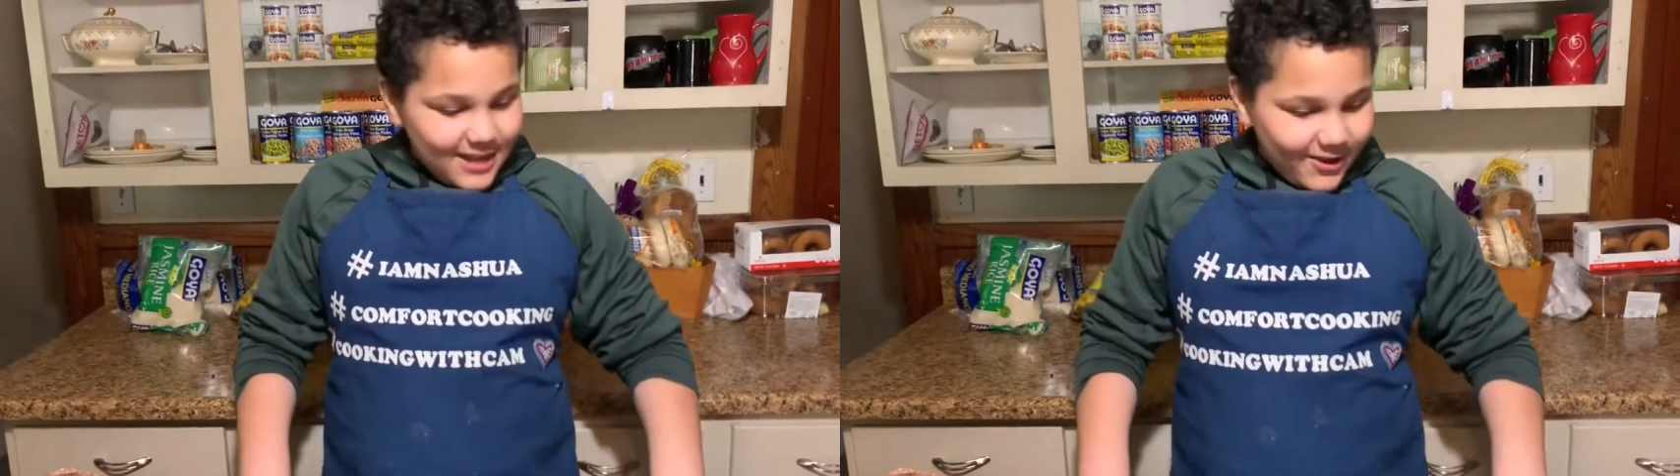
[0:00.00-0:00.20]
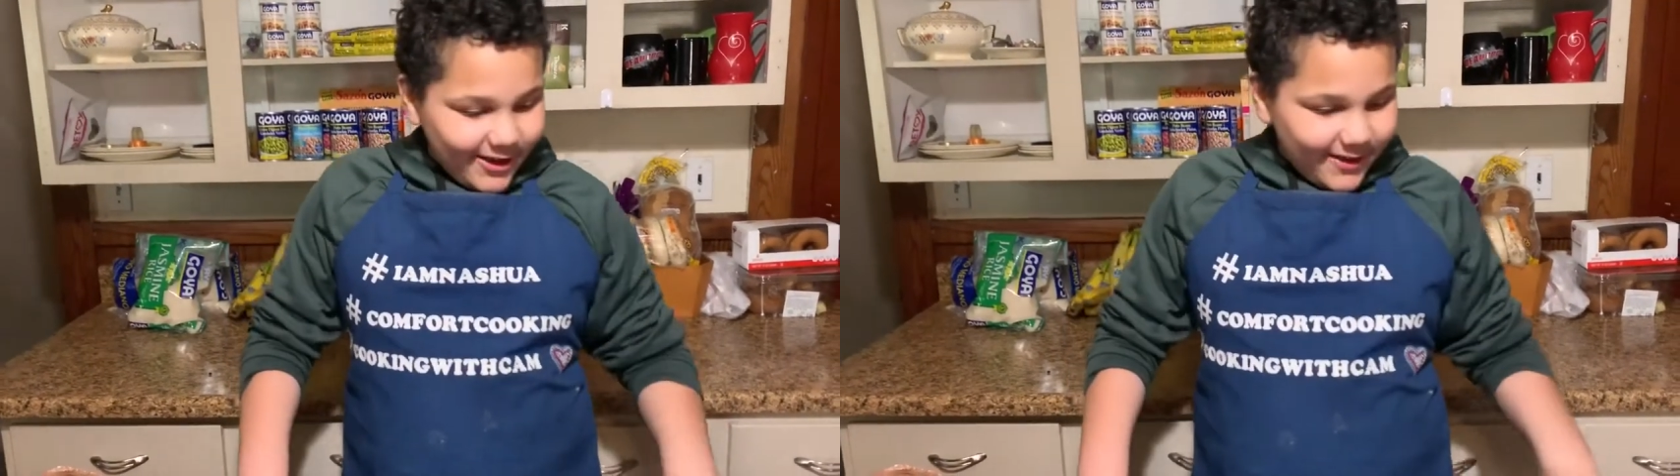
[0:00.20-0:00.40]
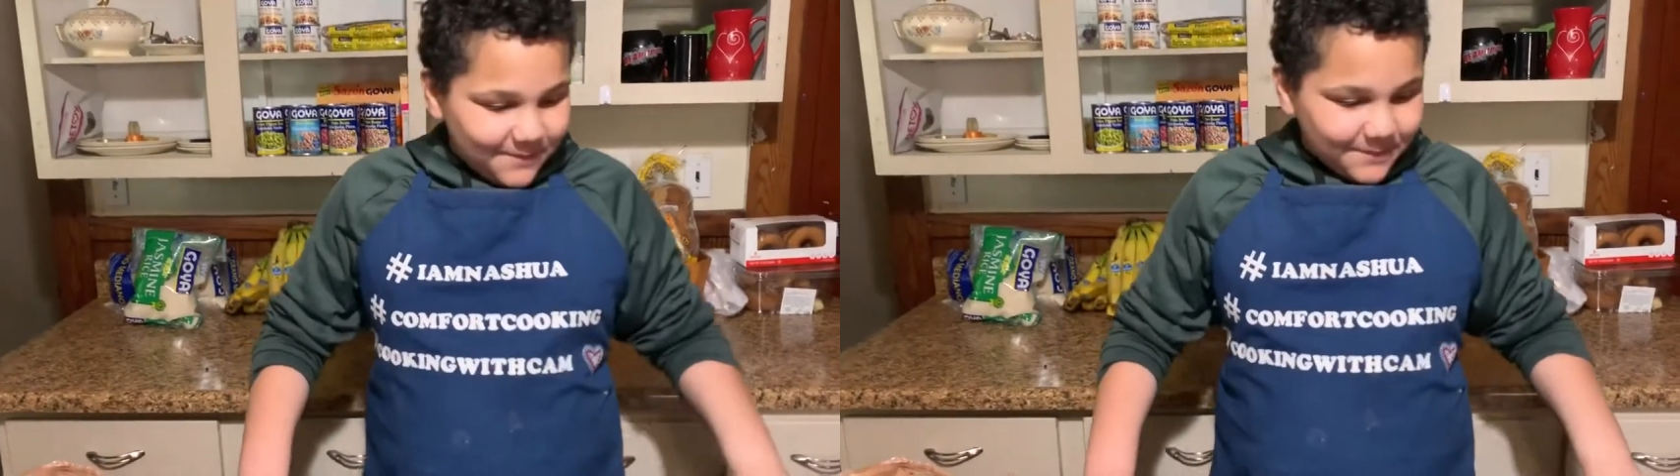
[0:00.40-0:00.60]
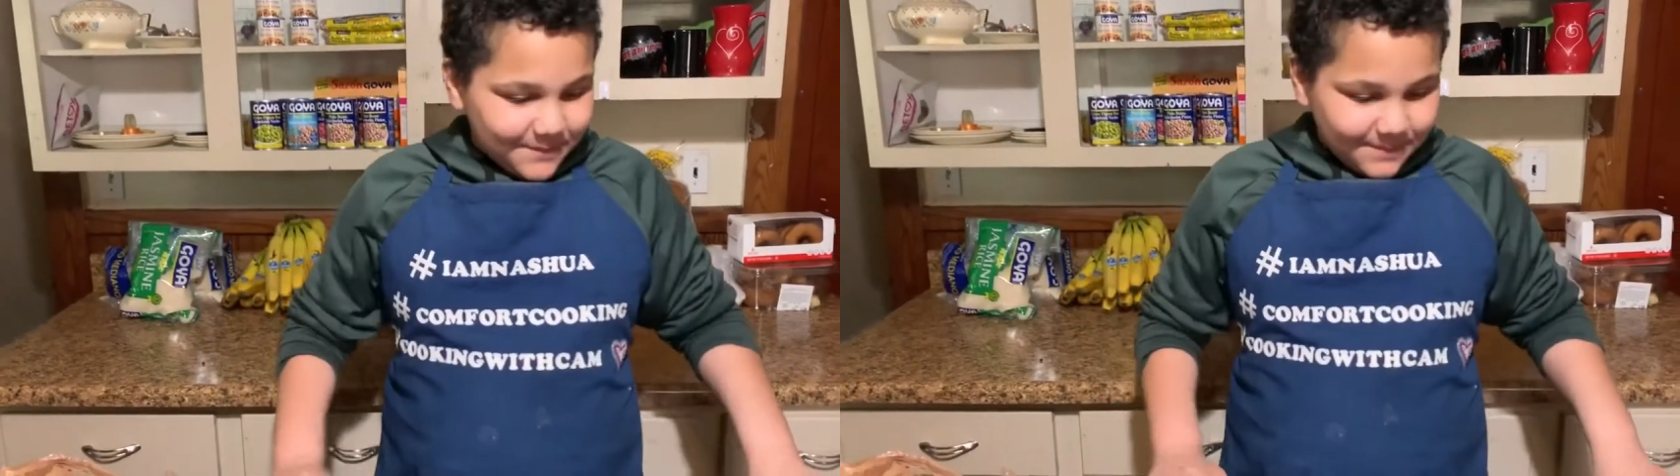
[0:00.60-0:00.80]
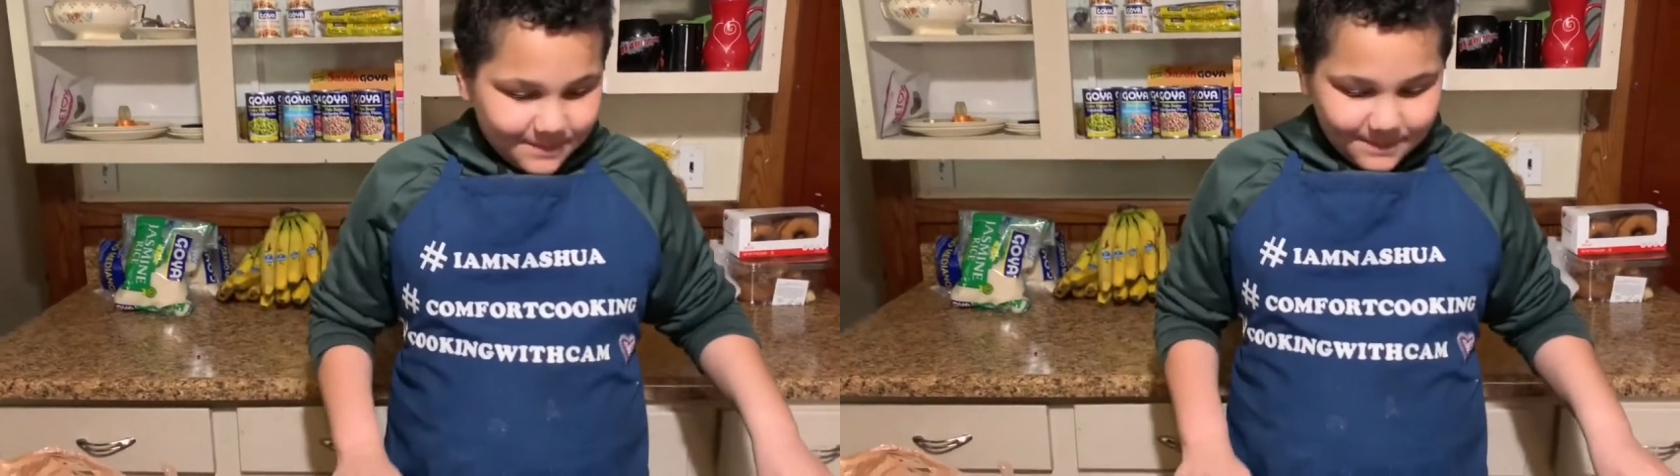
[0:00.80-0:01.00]
Okay
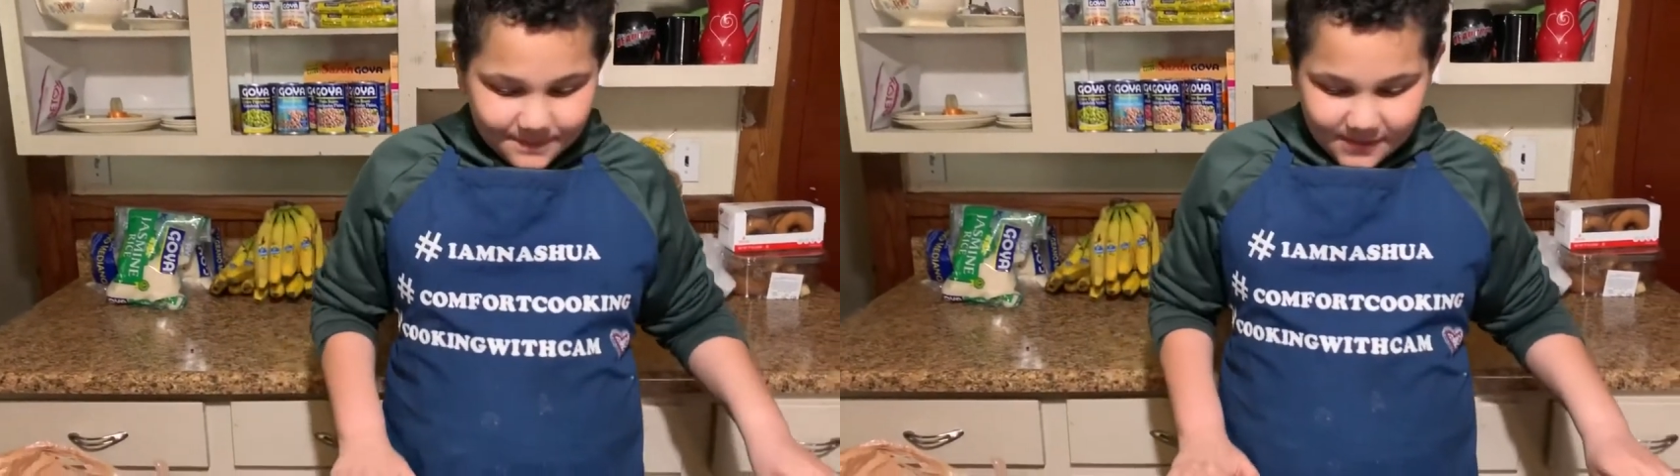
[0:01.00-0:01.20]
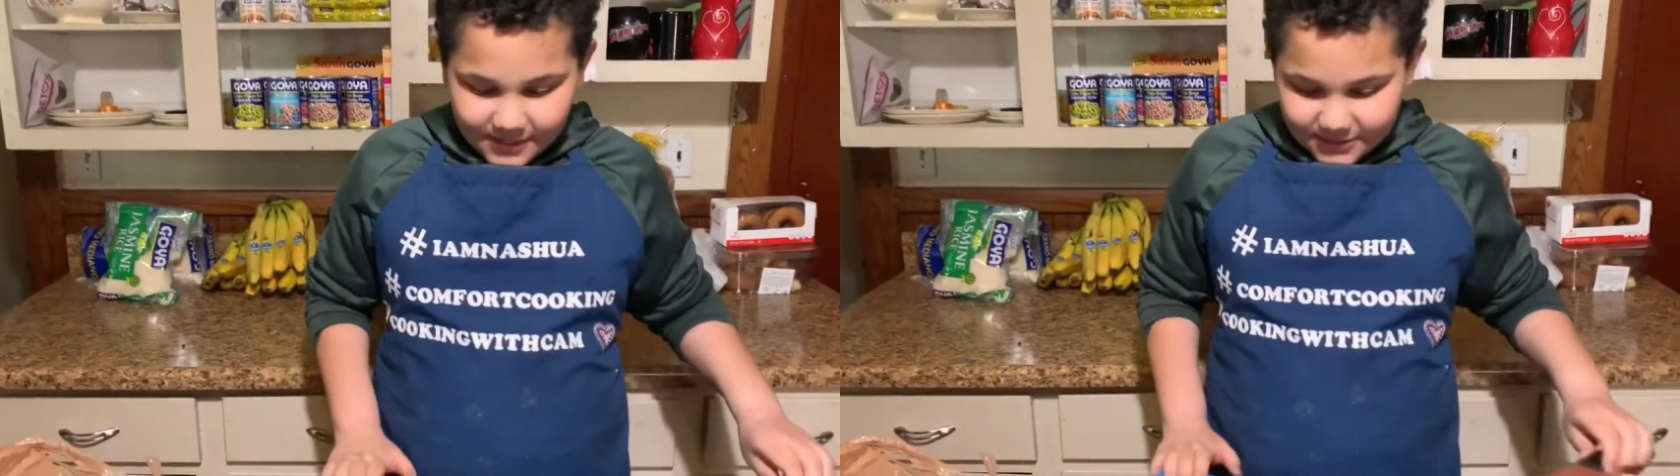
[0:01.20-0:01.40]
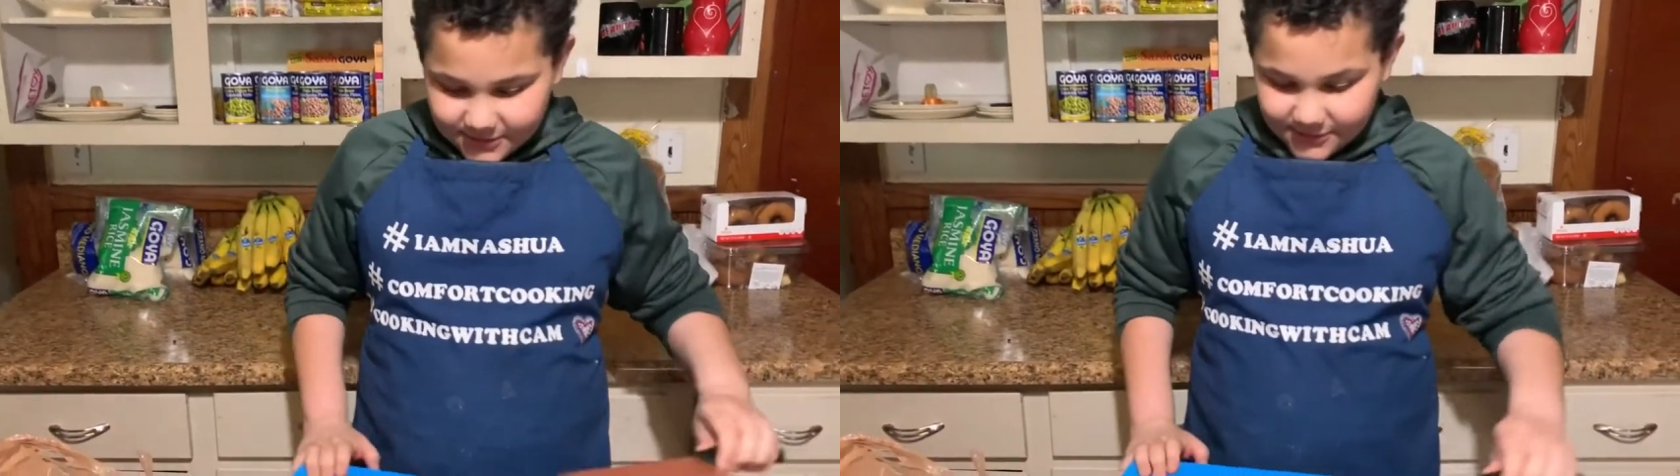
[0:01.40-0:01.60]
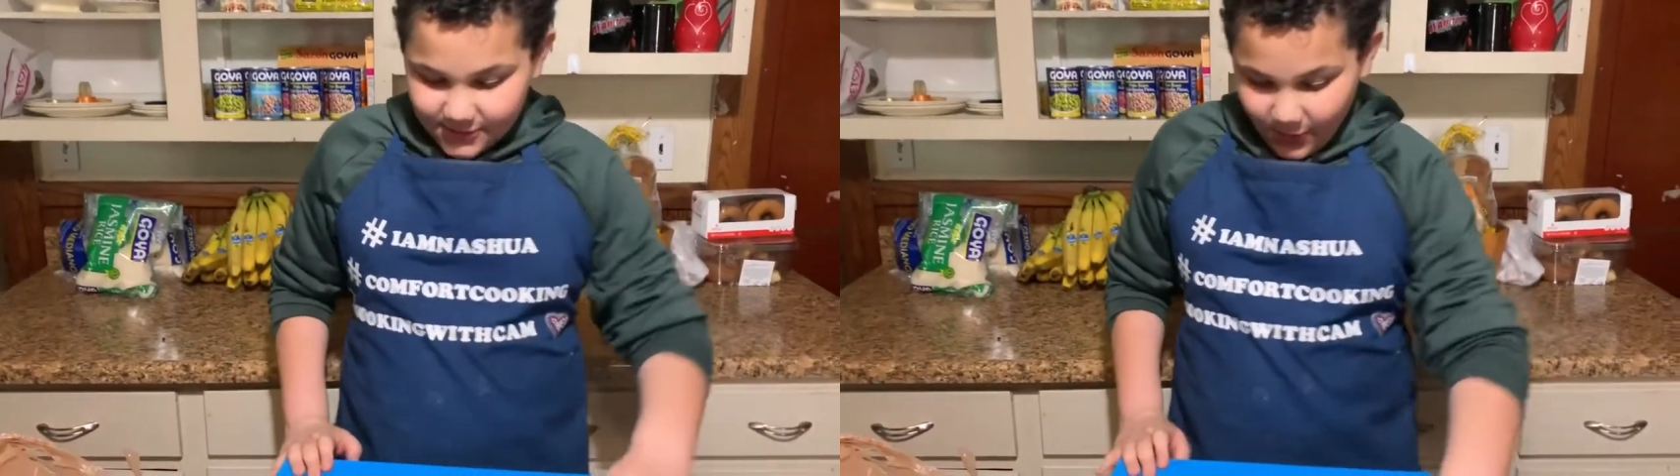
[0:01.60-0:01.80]
so